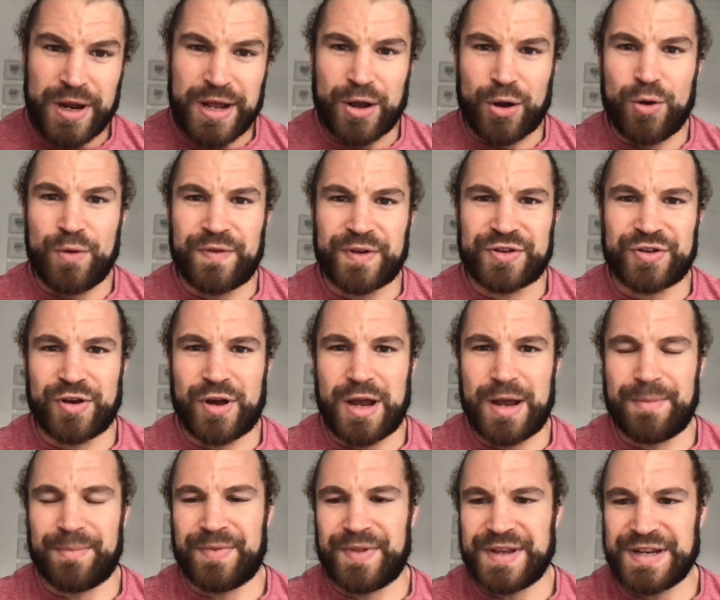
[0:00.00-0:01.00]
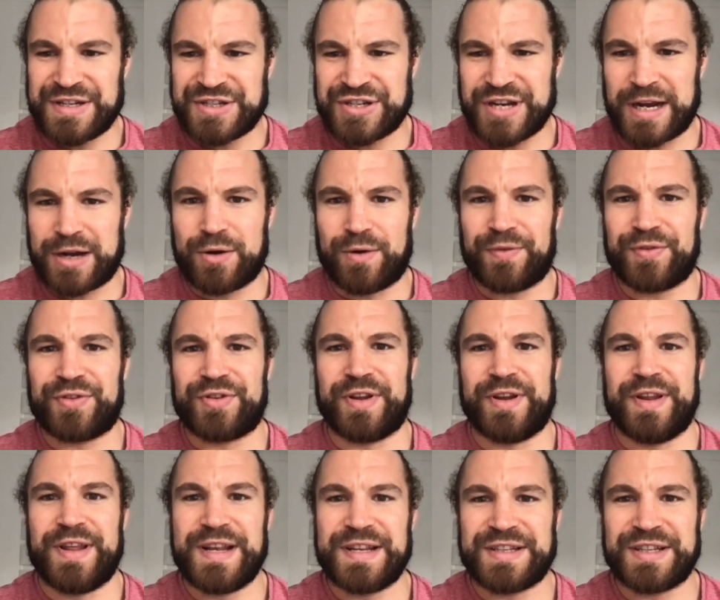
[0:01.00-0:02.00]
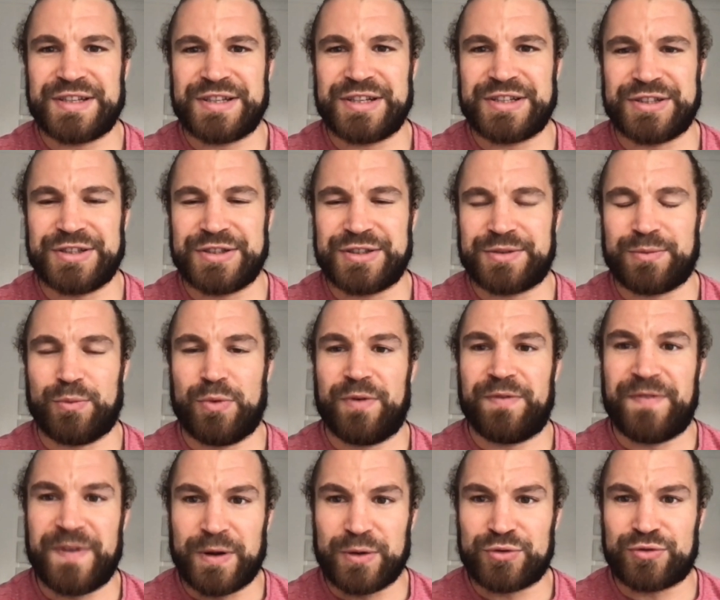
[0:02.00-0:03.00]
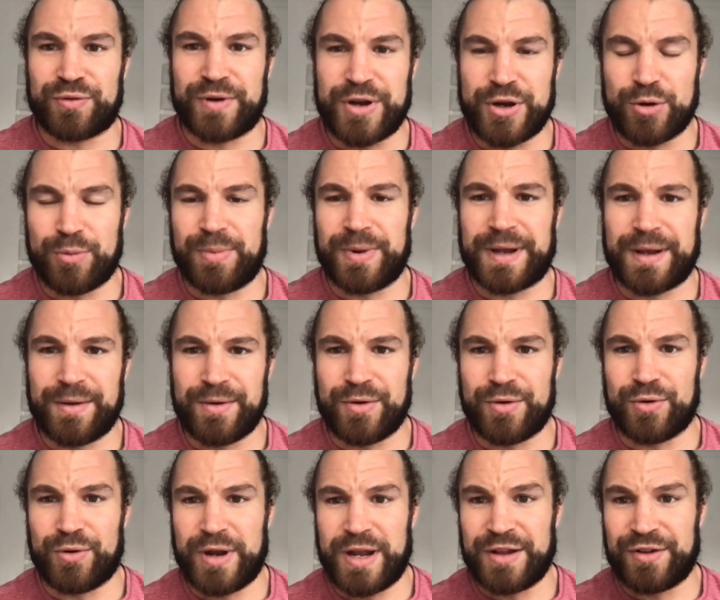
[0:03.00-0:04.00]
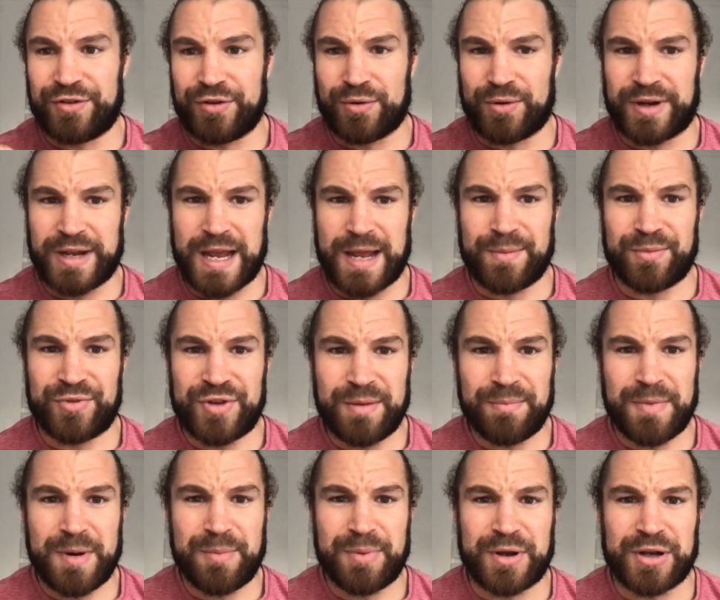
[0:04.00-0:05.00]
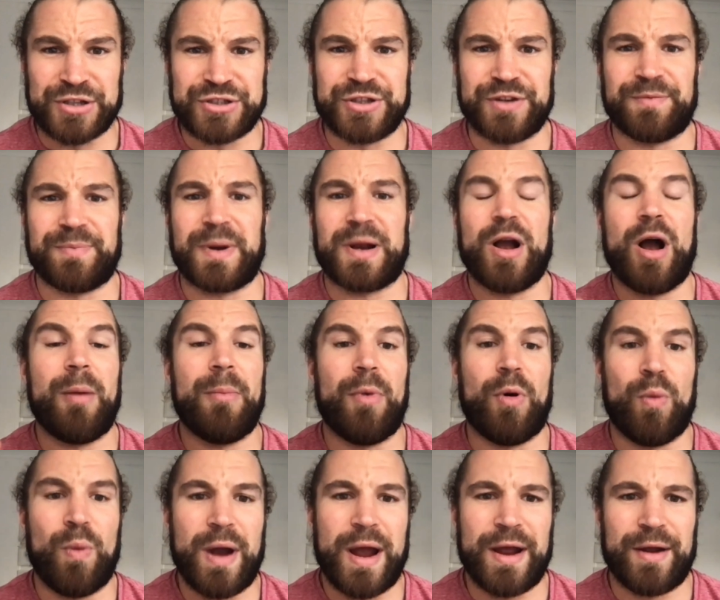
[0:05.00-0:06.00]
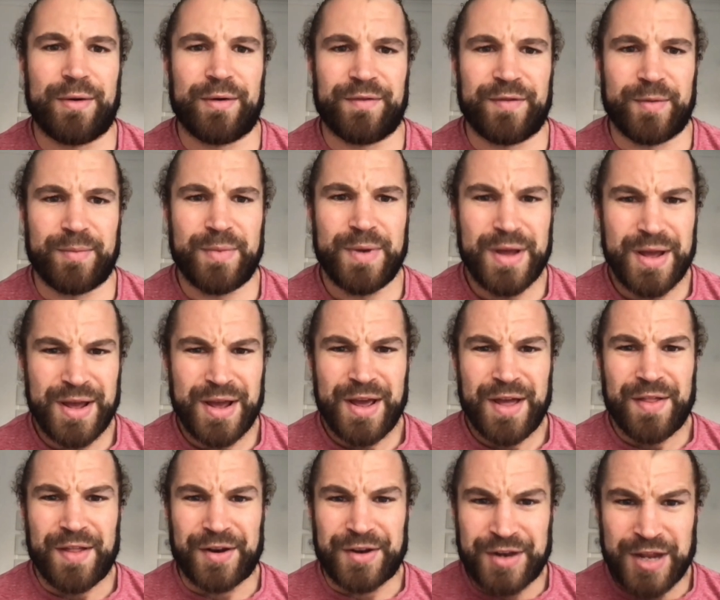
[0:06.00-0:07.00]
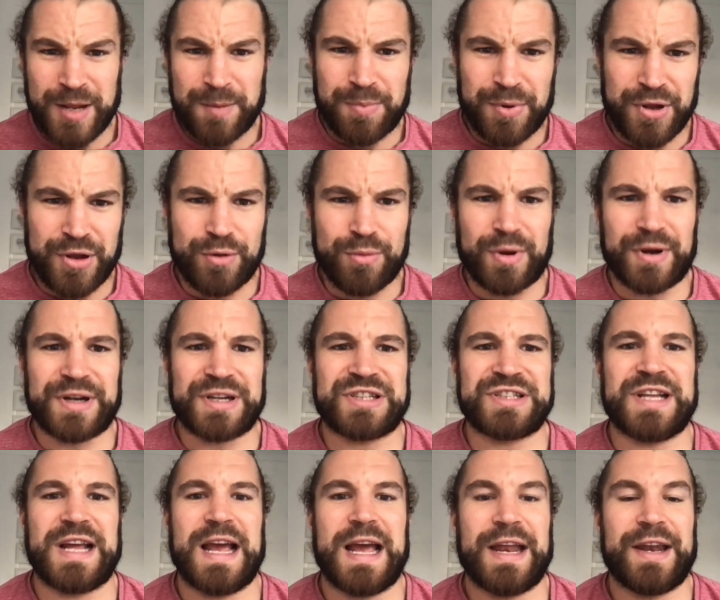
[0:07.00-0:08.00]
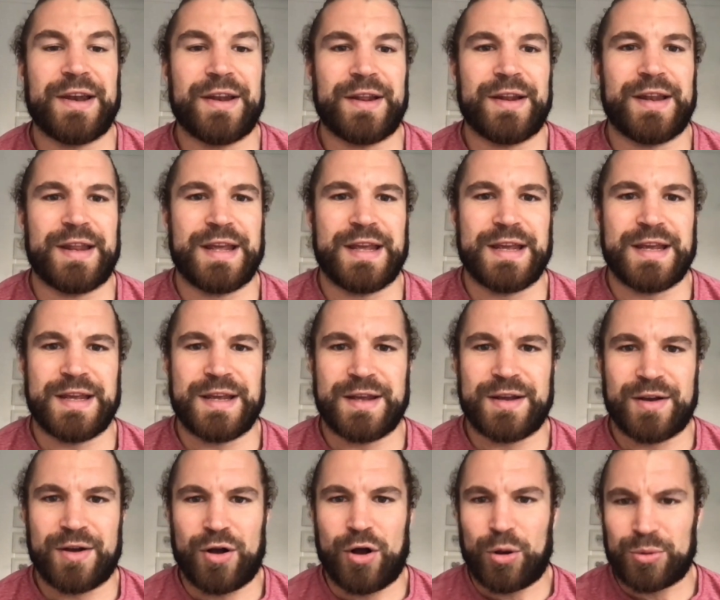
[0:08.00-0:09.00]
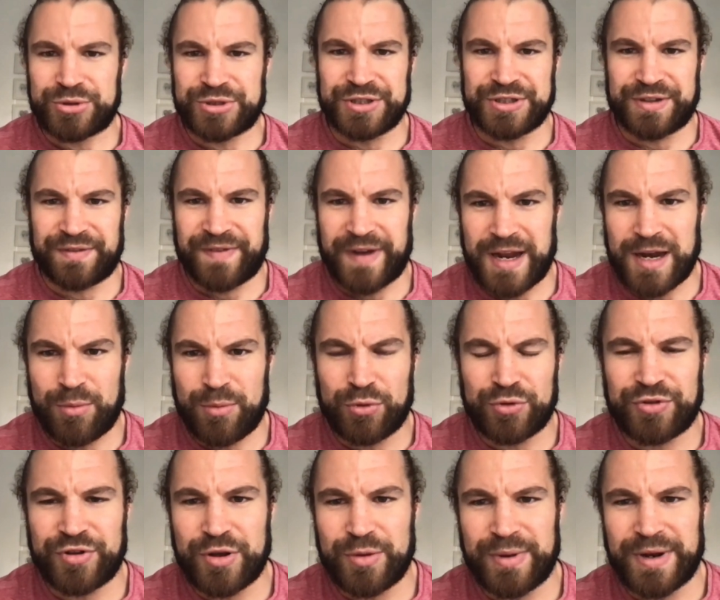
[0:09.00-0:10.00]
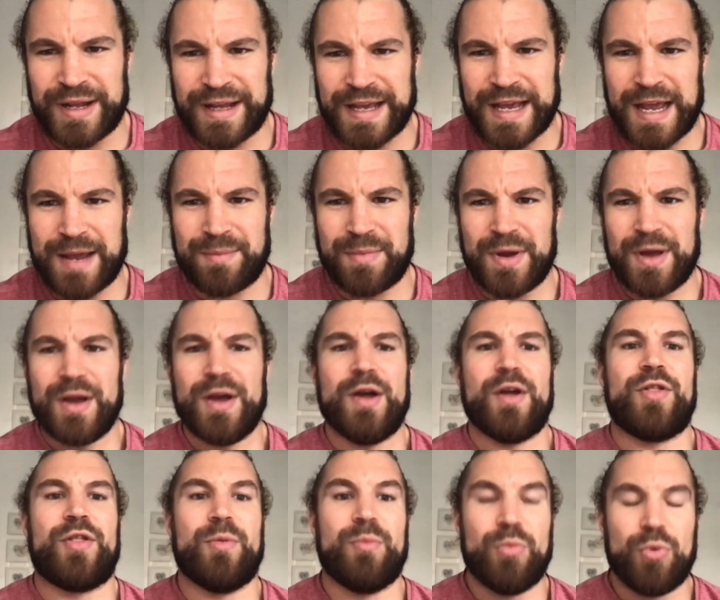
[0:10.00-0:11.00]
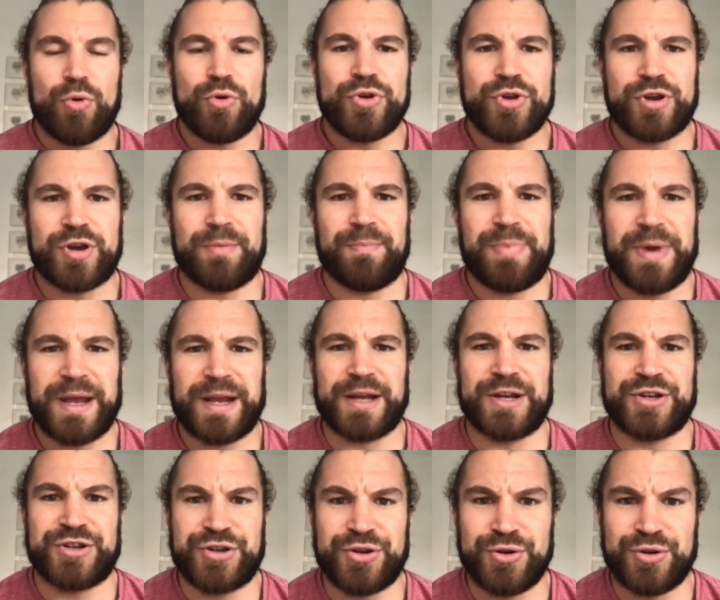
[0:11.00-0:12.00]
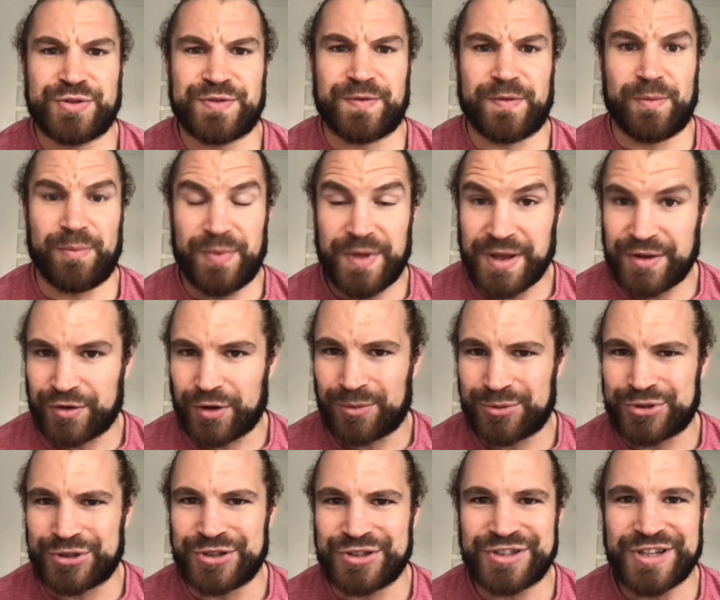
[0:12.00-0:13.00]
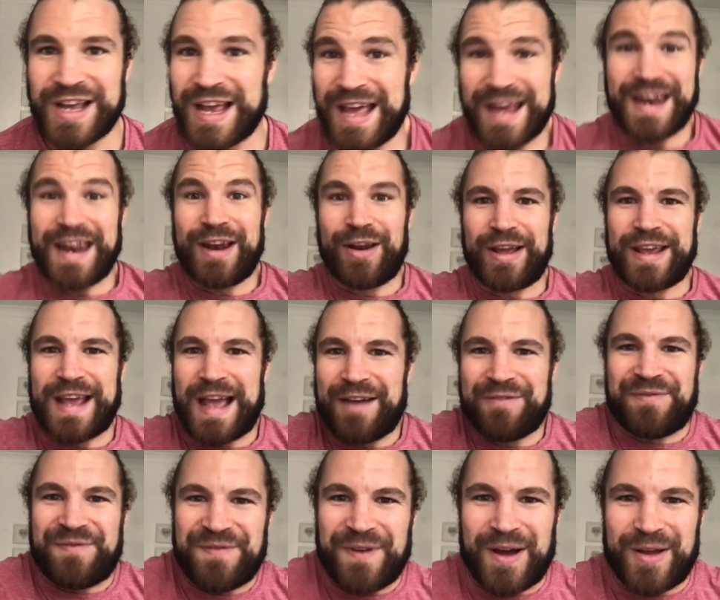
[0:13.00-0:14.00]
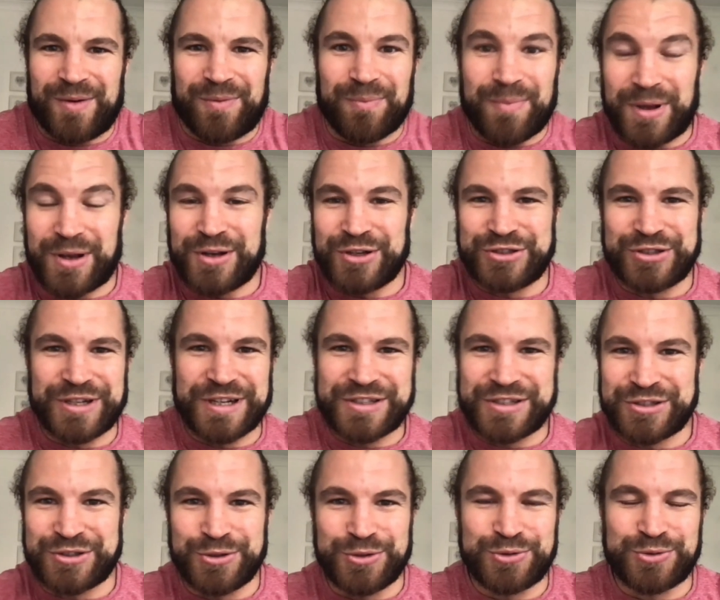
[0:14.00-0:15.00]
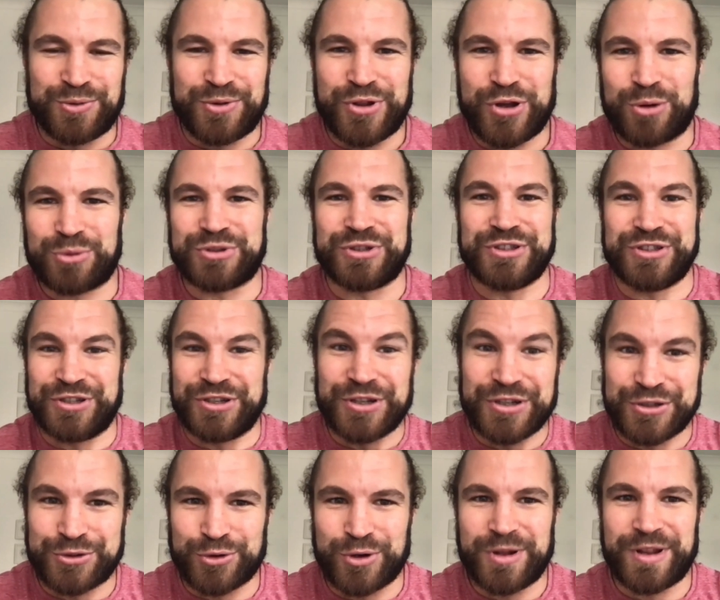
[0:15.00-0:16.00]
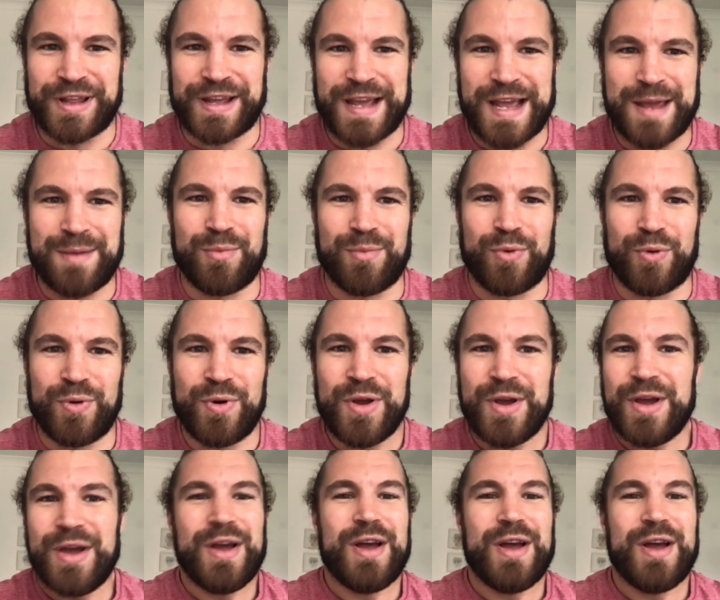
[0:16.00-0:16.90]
over time, these checkoffs and these decisions will filter into your game simply because you've become aware of them. The deeper you understand the options available to you in a game, the more you can pick and choose from these options and then have fun because you get to choose all the options and enjoy the game more.